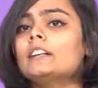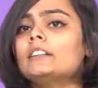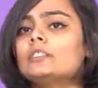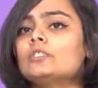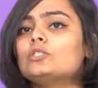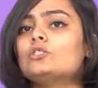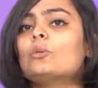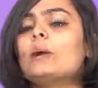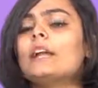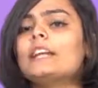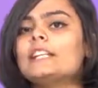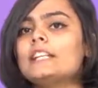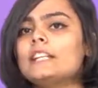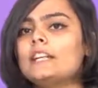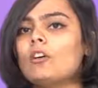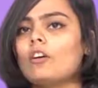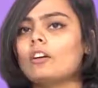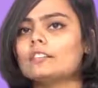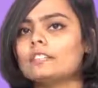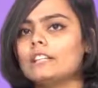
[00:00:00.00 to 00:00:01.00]
20
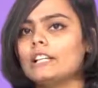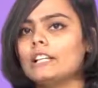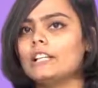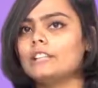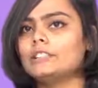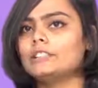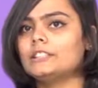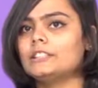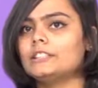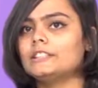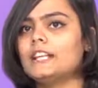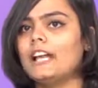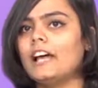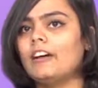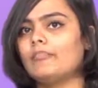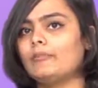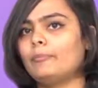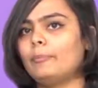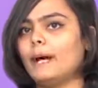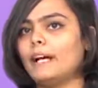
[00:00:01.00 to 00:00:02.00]
oscillations
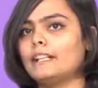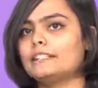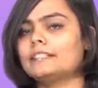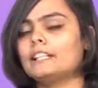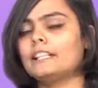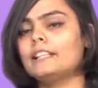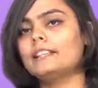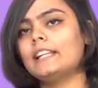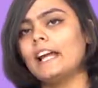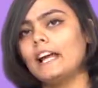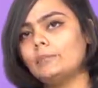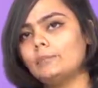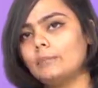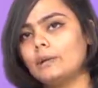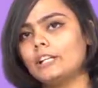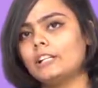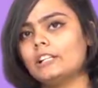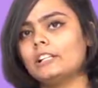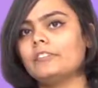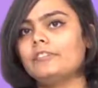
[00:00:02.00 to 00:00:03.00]
have passed in that
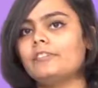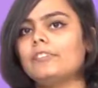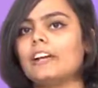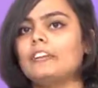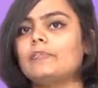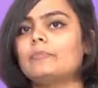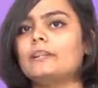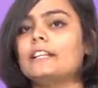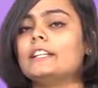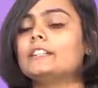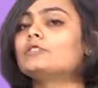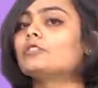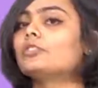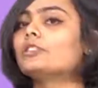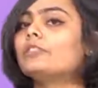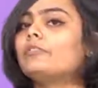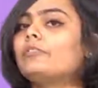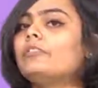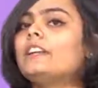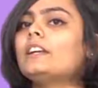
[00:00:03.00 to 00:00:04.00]
particular 5 minutes. So
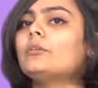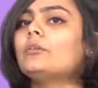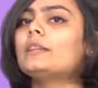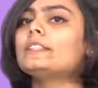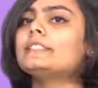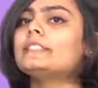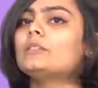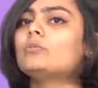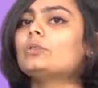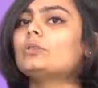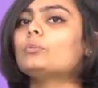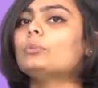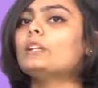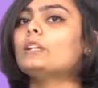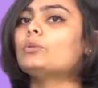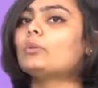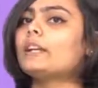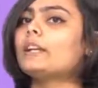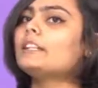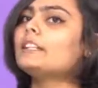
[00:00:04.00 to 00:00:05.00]
the frequency would be
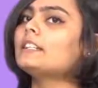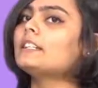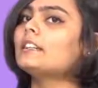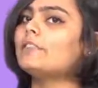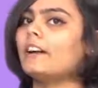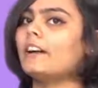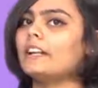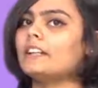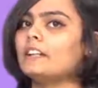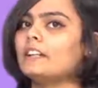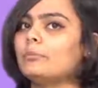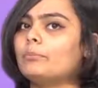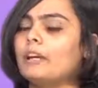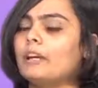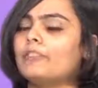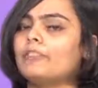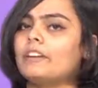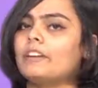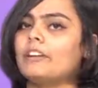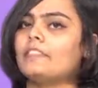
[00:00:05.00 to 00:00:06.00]
20 divided
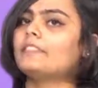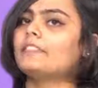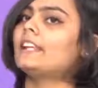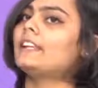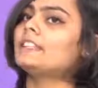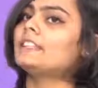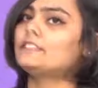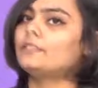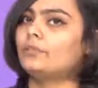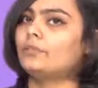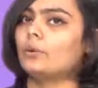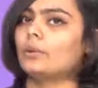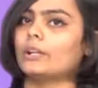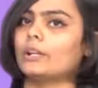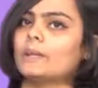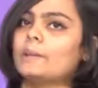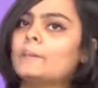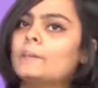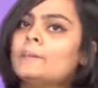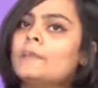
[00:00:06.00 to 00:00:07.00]
by 5, that is 4.
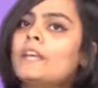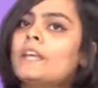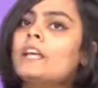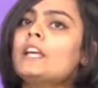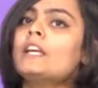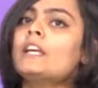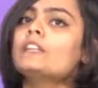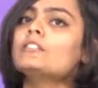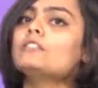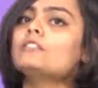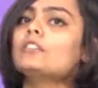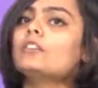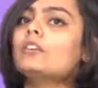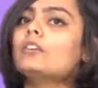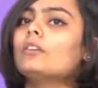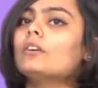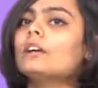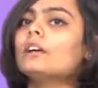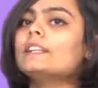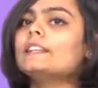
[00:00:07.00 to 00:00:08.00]

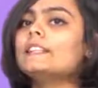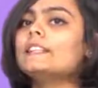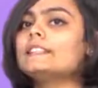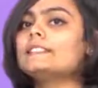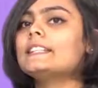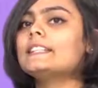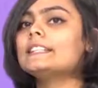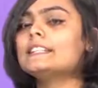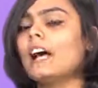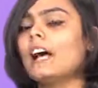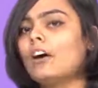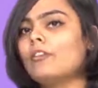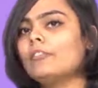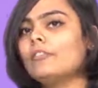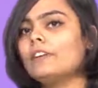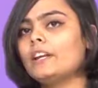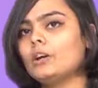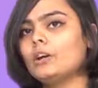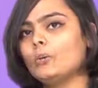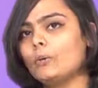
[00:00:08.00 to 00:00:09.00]
So this is how
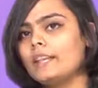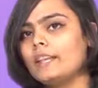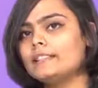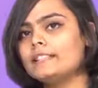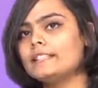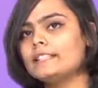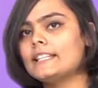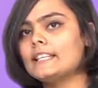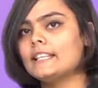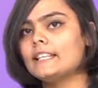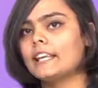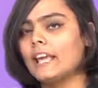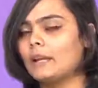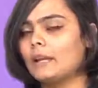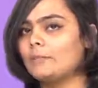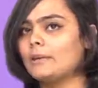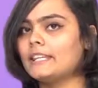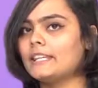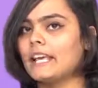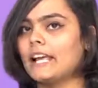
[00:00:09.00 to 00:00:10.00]
frequency
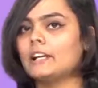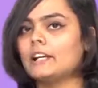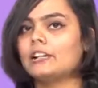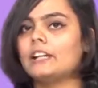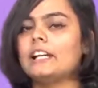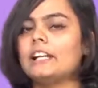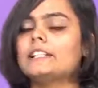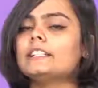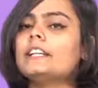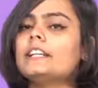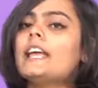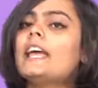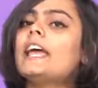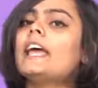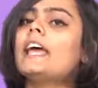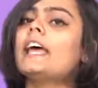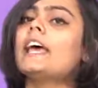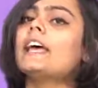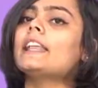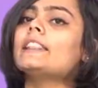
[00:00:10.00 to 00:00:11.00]
can be calculated,
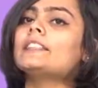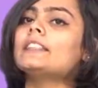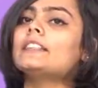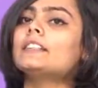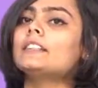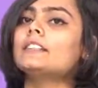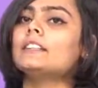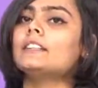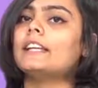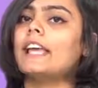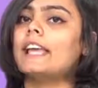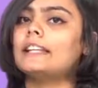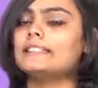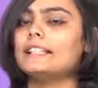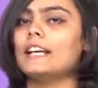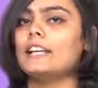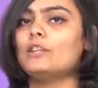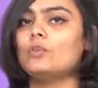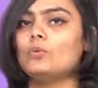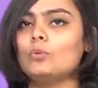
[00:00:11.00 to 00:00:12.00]
and the
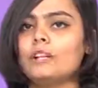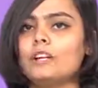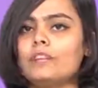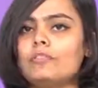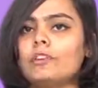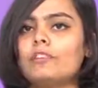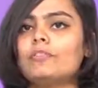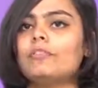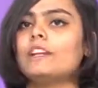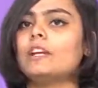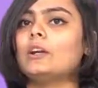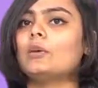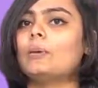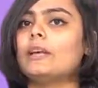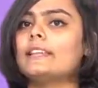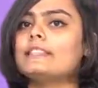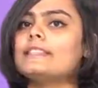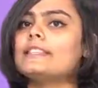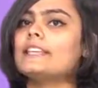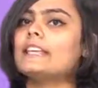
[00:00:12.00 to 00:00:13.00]
SI unit for
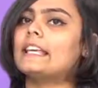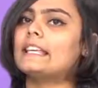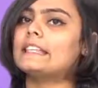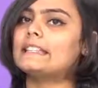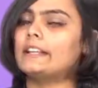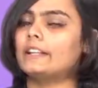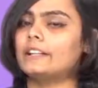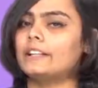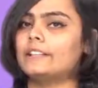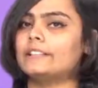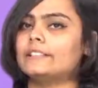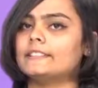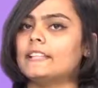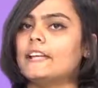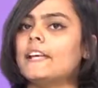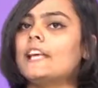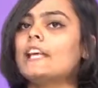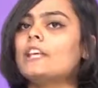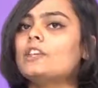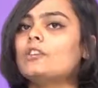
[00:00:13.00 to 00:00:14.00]
frequency is hertz.
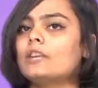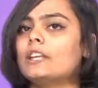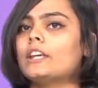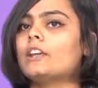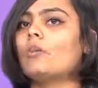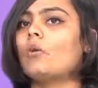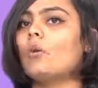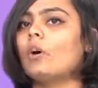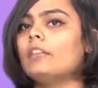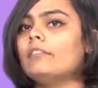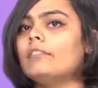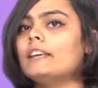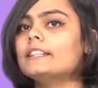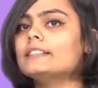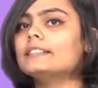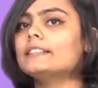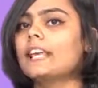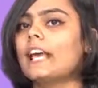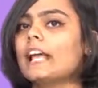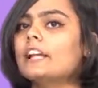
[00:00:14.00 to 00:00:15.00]
You can
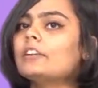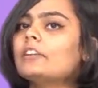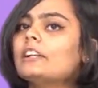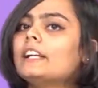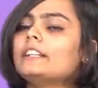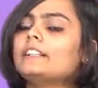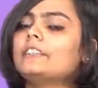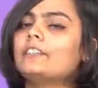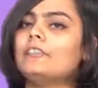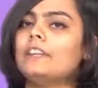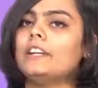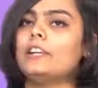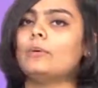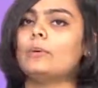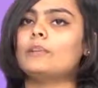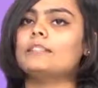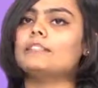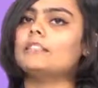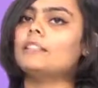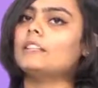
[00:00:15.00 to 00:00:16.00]
always calculate the
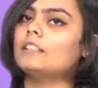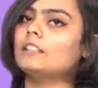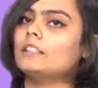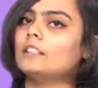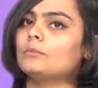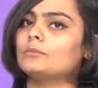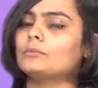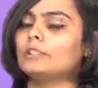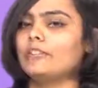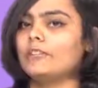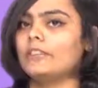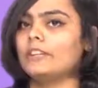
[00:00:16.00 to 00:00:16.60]
frequency in terms of